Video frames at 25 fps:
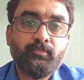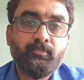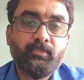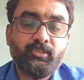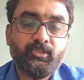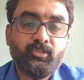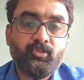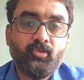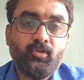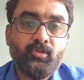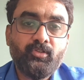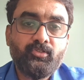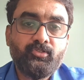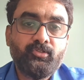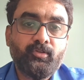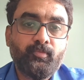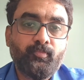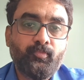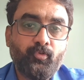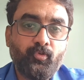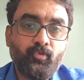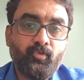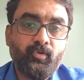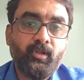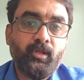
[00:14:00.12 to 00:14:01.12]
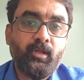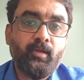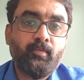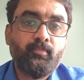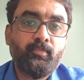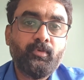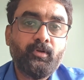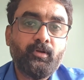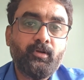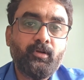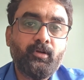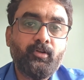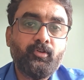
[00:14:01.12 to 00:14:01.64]
methodology or program
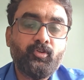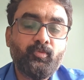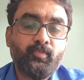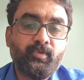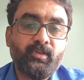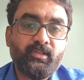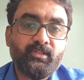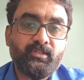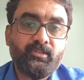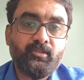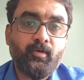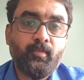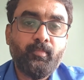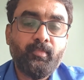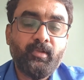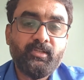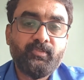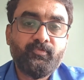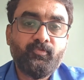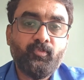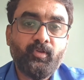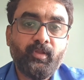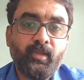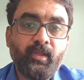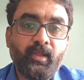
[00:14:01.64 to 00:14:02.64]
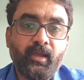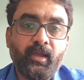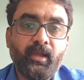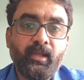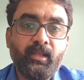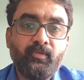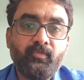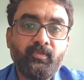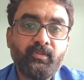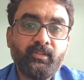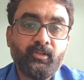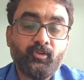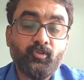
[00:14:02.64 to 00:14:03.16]
to be established for
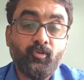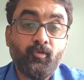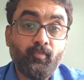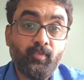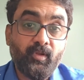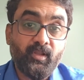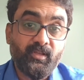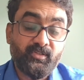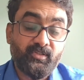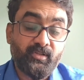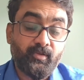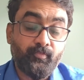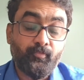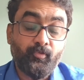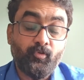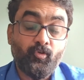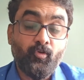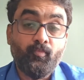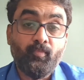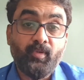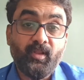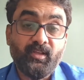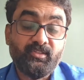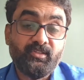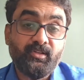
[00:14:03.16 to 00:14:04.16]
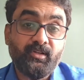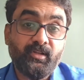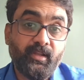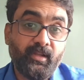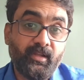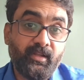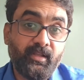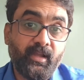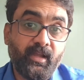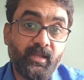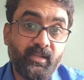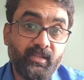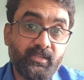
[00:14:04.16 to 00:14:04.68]
AI, with the complexity
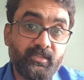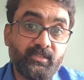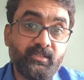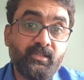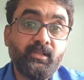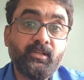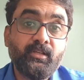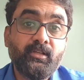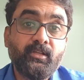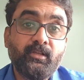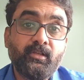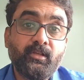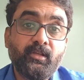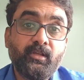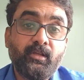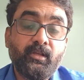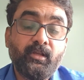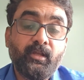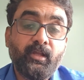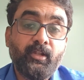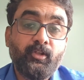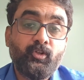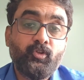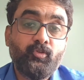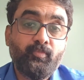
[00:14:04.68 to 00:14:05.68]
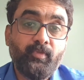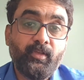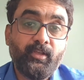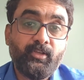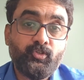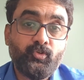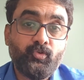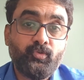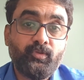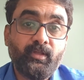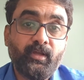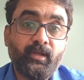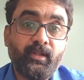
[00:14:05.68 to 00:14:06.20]
it carries, and to make
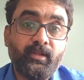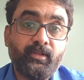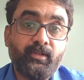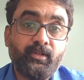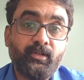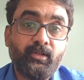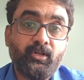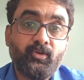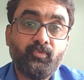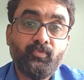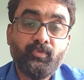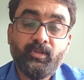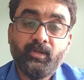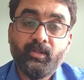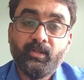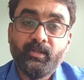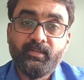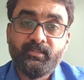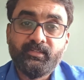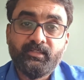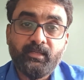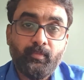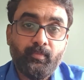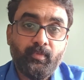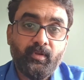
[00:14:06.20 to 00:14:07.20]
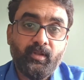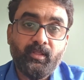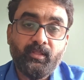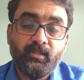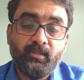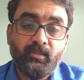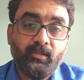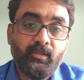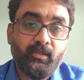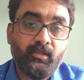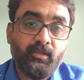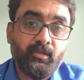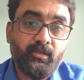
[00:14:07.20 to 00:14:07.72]
sure that we are
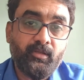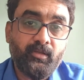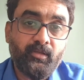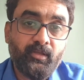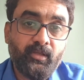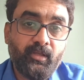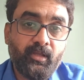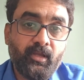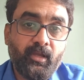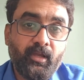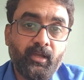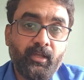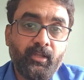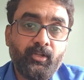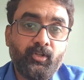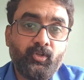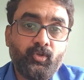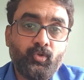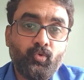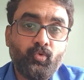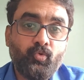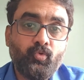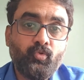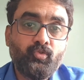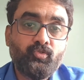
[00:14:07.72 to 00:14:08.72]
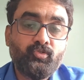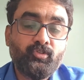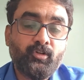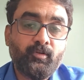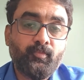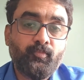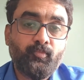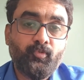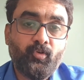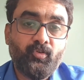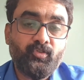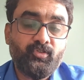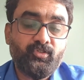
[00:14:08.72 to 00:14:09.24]
examining the AI tools or
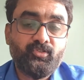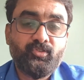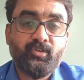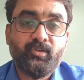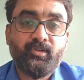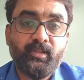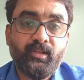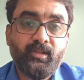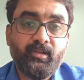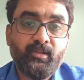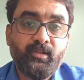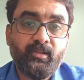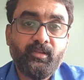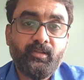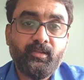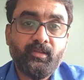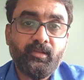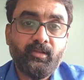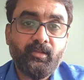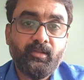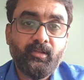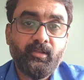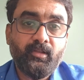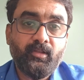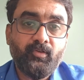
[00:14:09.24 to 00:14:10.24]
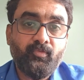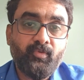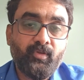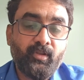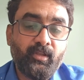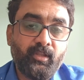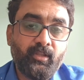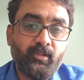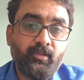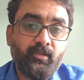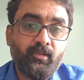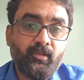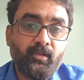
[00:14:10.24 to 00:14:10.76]
process or technique in a
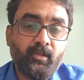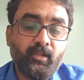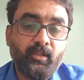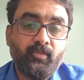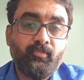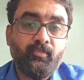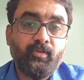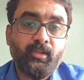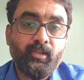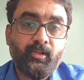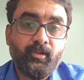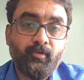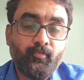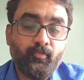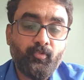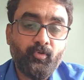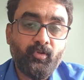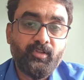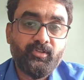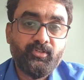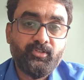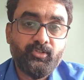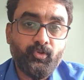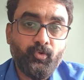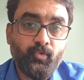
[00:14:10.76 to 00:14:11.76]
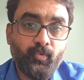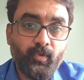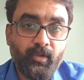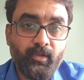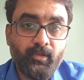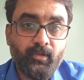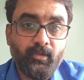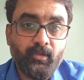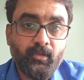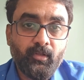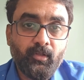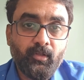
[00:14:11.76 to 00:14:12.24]
very comprehensive way.